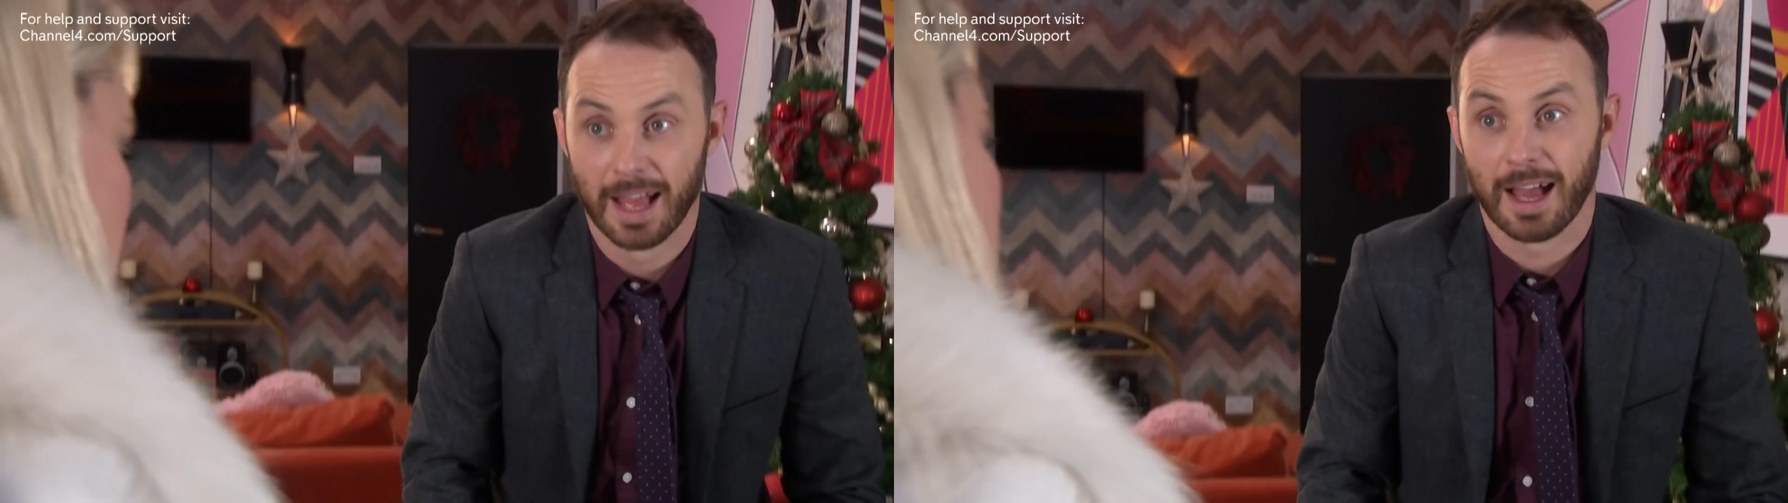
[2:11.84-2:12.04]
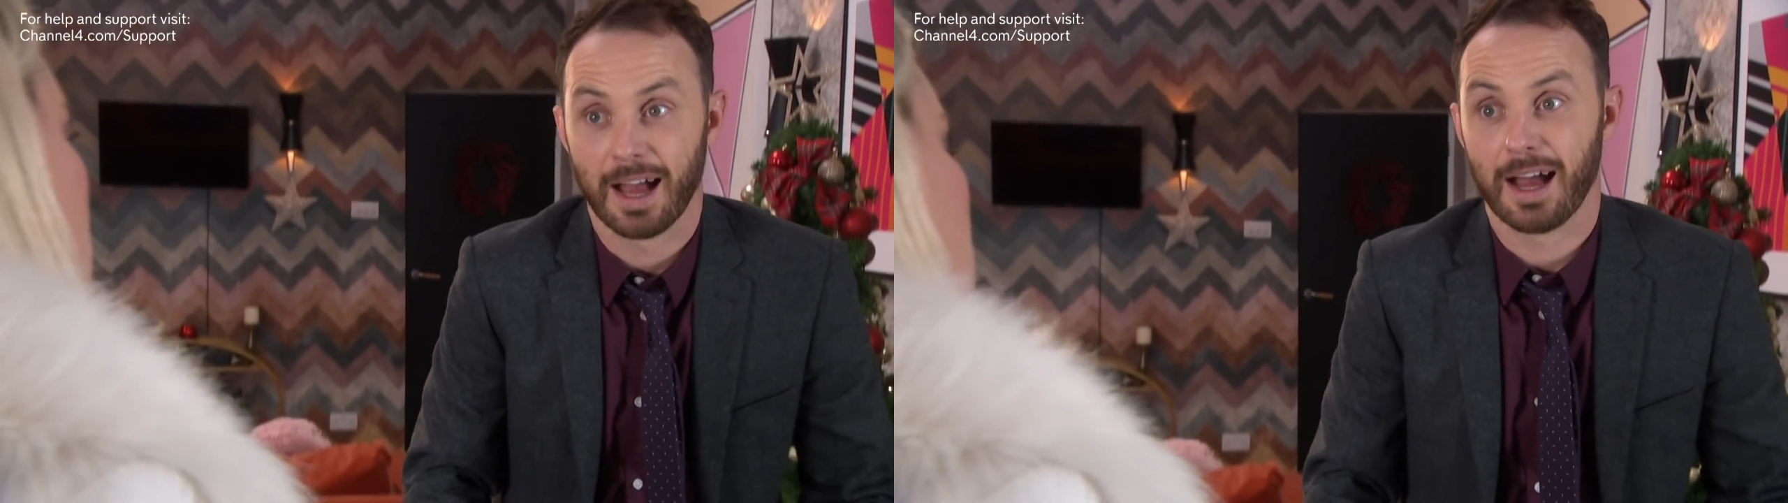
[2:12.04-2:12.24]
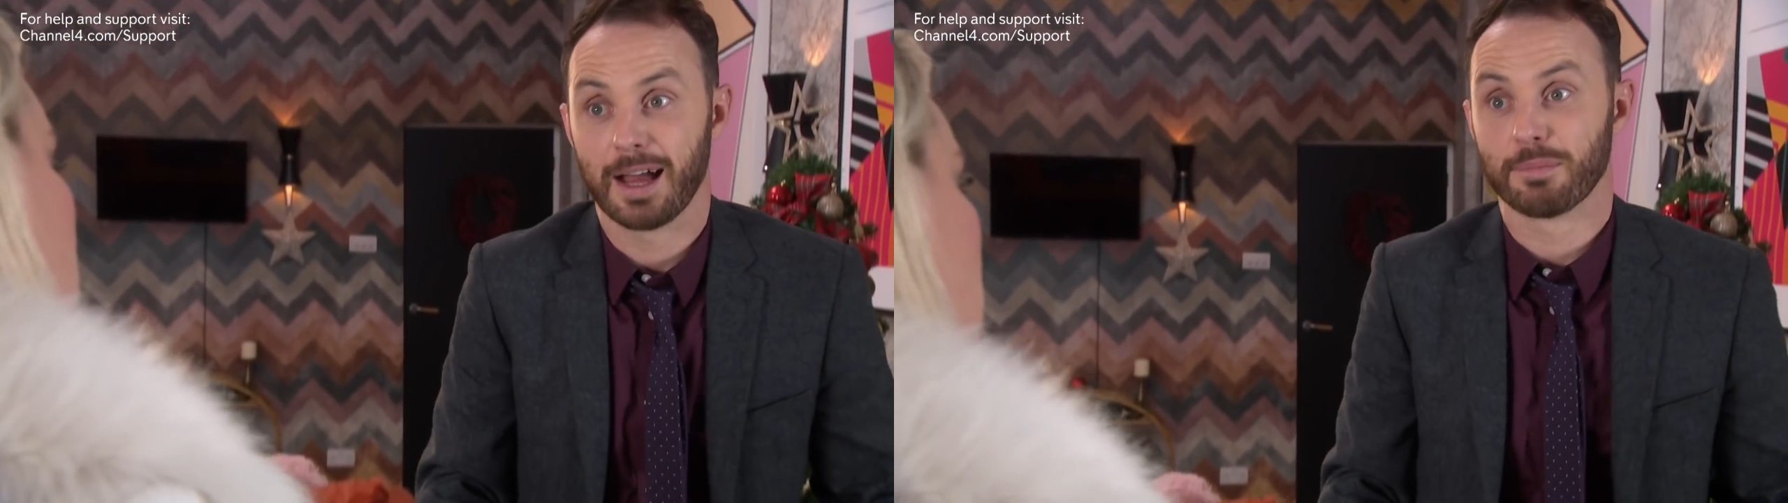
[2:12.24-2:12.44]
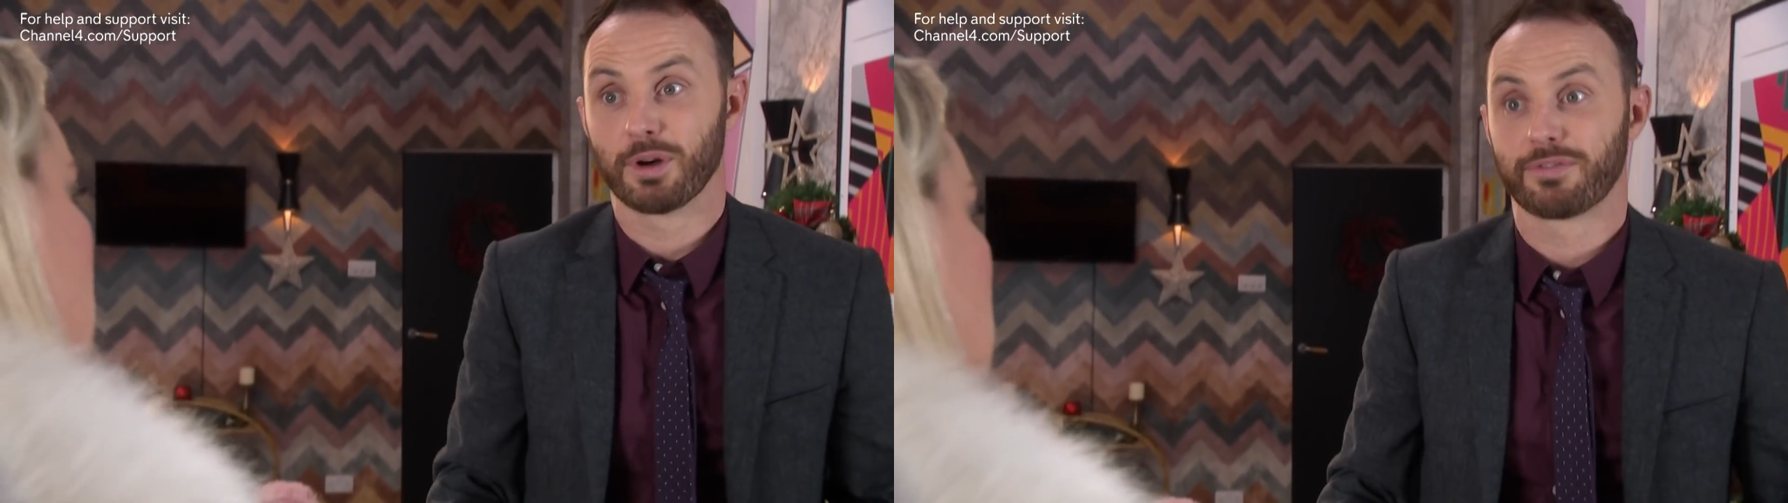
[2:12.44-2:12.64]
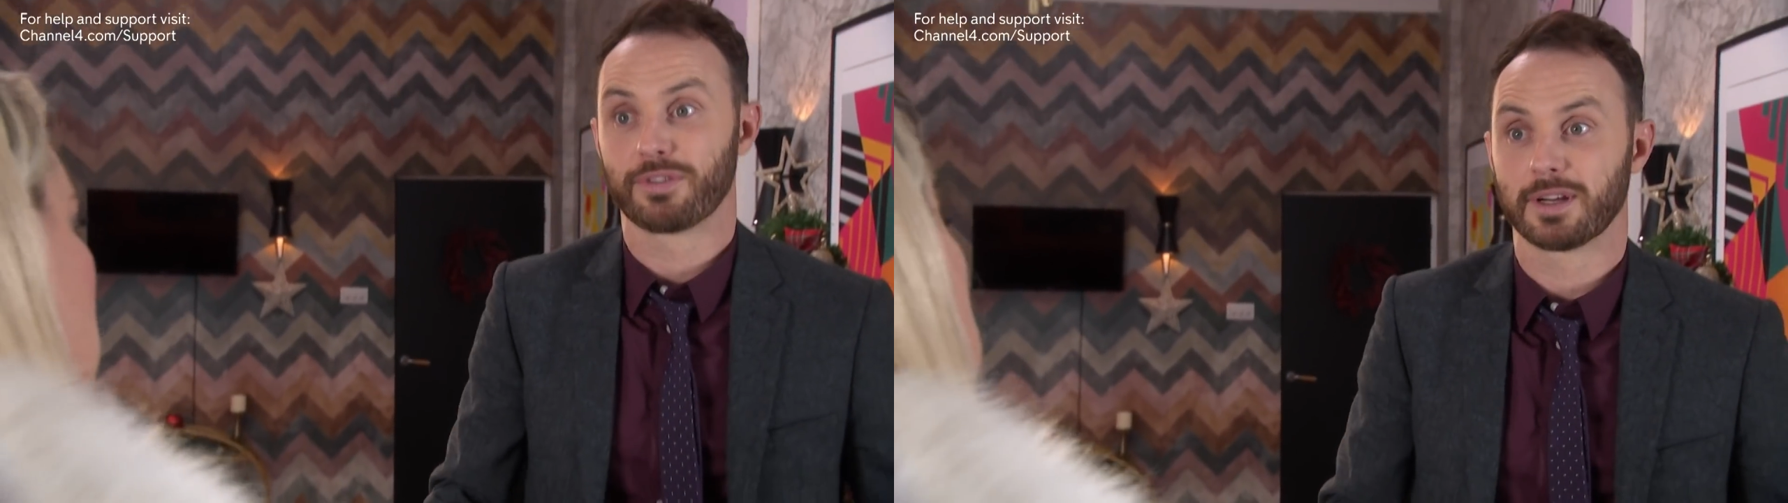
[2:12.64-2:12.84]
I'm
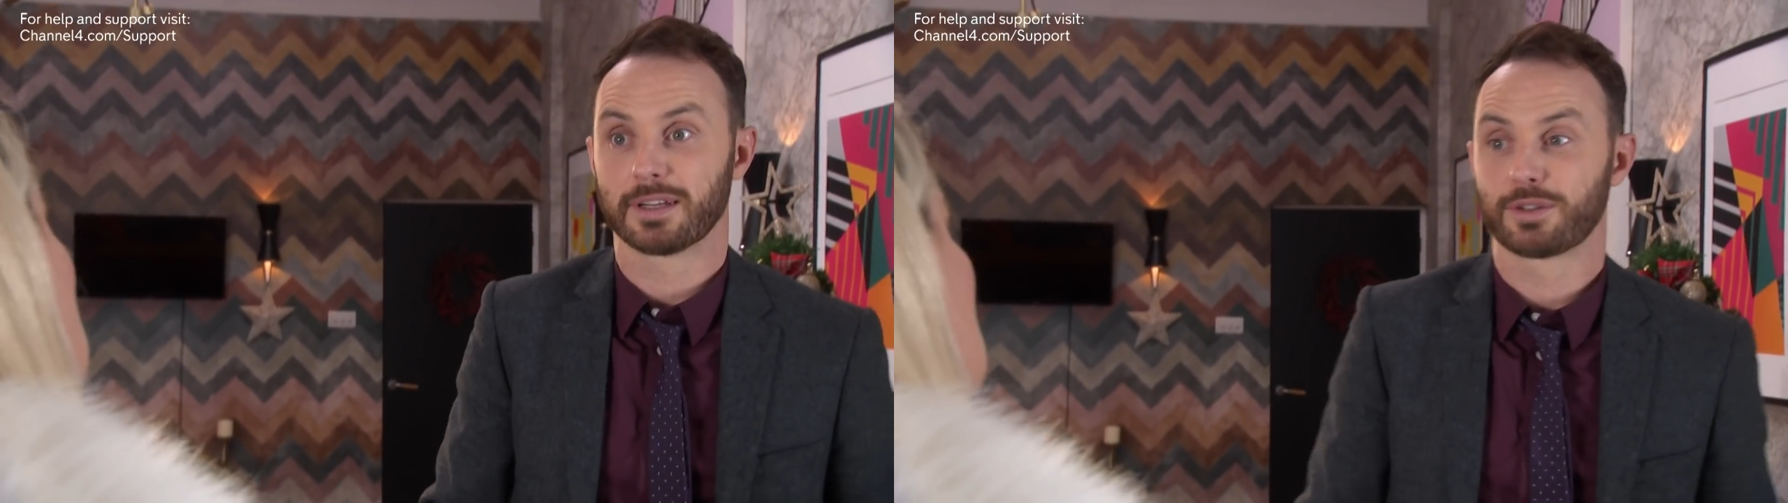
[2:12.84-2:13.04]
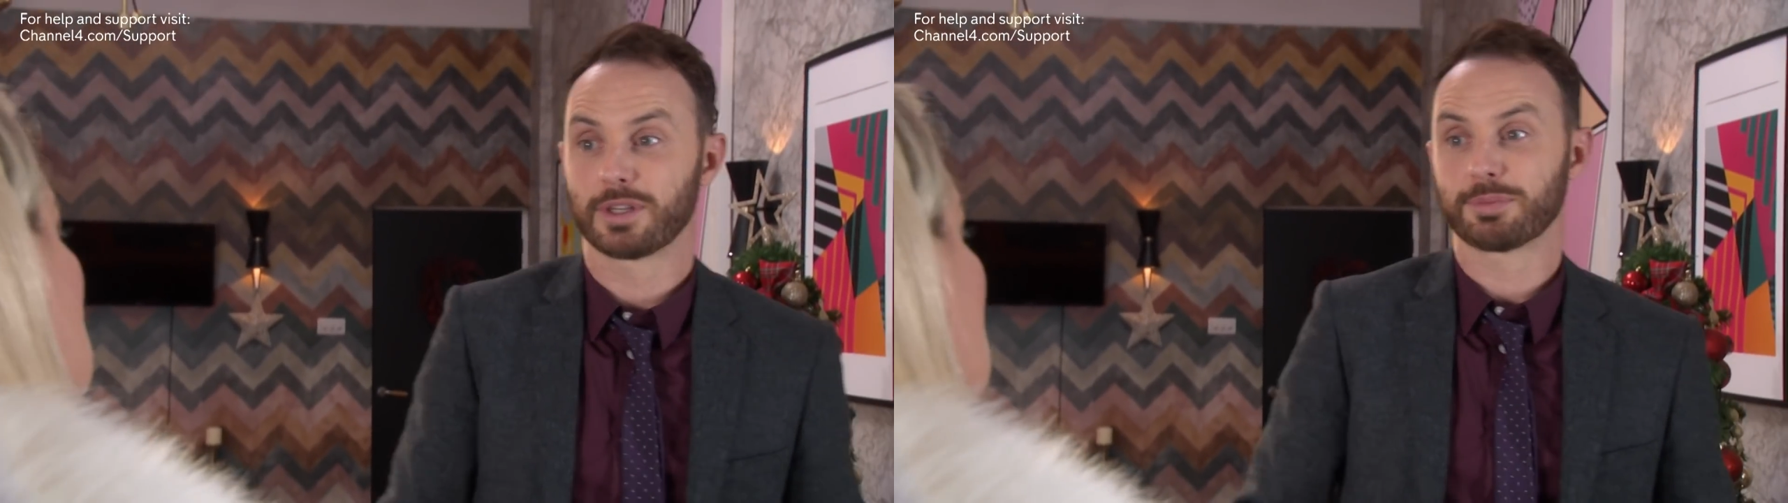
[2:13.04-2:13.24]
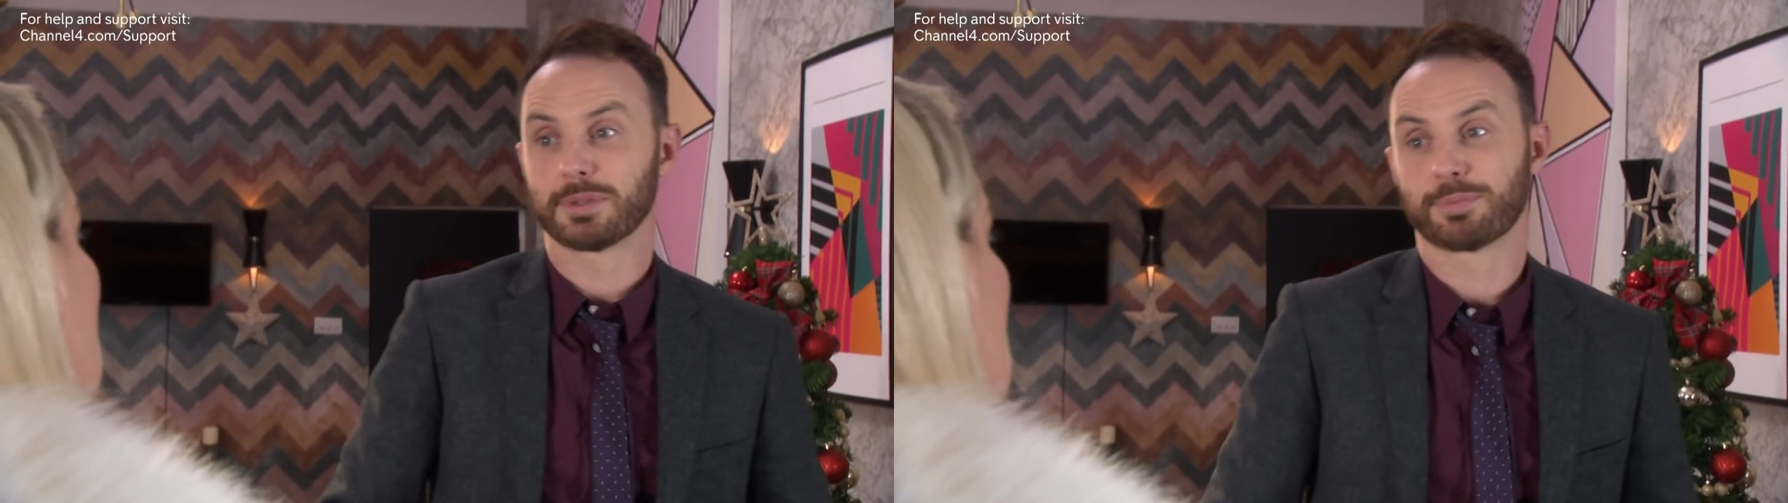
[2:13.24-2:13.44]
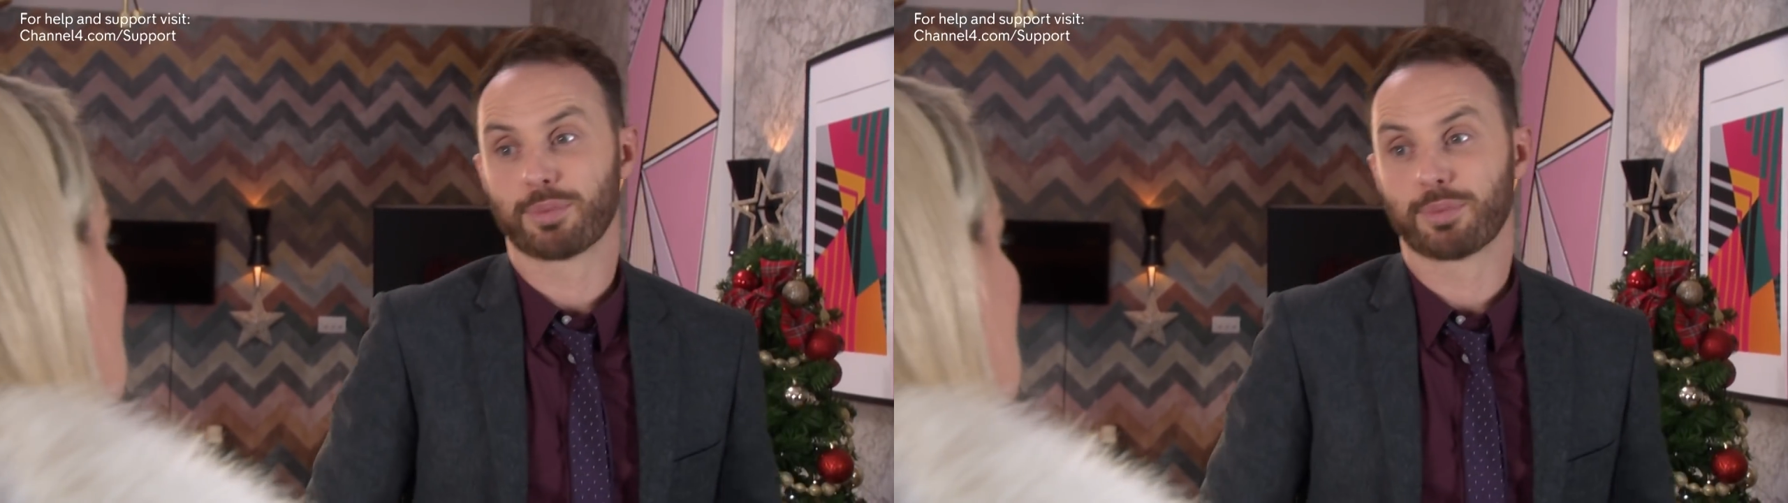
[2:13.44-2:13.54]
off for a Christmas